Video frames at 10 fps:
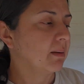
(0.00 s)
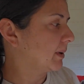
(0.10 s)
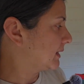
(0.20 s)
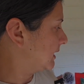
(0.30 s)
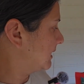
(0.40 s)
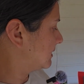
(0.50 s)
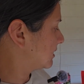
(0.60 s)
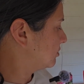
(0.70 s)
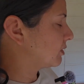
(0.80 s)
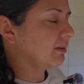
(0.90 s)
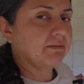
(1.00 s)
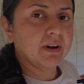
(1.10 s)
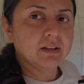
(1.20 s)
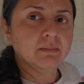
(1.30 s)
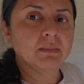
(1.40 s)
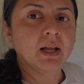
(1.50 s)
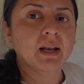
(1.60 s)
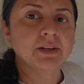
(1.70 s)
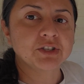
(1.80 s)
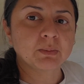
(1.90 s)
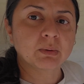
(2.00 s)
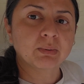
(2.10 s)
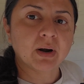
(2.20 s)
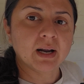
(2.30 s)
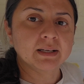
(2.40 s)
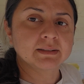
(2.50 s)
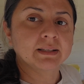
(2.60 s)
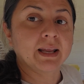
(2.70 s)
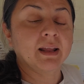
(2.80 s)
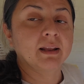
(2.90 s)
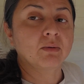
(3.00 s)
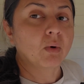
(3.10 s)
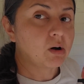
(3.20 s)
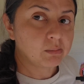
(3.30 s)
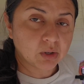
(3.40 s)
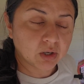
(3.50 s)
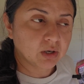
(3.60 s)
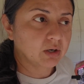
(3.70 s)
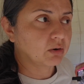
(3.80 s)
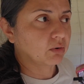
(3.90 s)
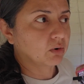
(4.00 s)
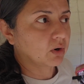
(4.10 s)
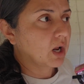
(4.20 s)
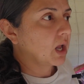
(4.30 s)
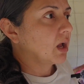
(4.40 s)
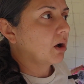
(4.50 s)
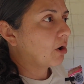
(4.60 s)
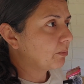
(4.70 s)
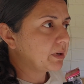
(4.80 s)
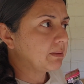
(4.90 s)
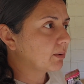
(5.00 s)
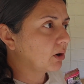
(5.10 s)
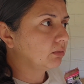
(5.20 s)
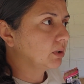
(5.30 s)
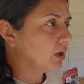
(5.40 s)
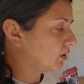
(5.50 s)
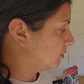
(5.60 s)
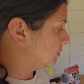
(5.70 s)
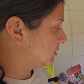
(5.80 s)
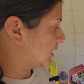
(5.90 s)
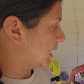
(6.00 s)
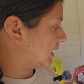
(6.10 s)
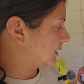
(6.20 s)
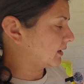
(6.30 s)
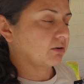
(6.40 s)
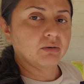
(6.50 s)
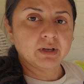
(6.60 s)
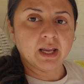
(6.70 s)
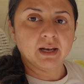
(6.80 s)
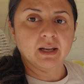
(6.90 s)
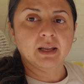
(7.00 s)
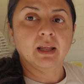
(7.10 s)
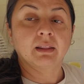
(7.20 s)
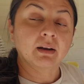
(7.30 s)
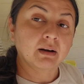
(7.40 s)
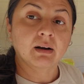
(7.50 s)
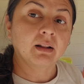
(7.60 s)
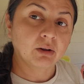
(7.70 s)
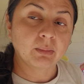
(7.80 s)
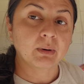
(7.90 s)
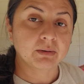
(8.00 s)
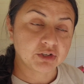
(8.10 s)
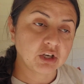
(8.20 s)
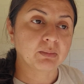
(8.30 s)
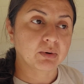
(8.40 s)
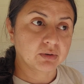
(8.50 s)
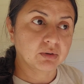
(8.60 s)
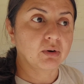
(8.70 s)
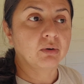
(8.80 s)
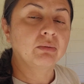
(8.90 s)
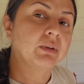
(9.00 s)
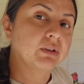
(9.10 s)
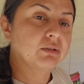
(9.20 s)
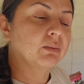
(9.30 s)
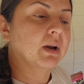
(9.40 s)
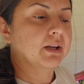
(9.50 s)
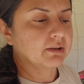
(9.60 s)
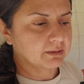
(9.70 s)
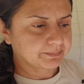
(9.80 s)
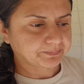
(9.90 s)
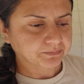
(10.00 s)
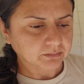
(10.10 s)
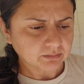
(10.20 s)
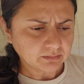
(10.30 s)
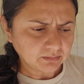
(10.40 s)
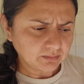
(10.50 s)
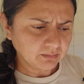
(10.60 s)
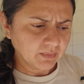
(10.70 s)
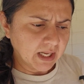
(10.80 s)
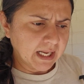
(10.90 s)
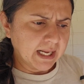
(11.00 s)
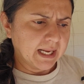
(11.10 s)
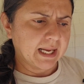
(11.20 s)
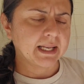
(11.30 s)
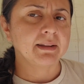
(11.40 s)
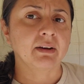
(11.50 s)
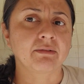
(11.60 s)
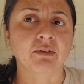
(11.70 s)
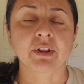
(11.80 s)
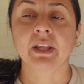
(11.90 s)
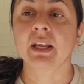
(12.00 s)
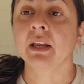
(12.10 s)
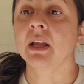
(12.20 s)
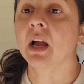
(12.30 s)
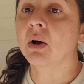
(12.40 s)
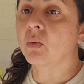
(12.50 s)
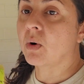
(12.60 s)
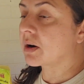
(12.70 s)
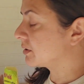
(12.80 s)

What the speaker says: but these, you can find them at a cheaper price at Walmart or Home Depot, Lowe's, and they're organic and they're a little bit cheaper. So this is what I use. And for the water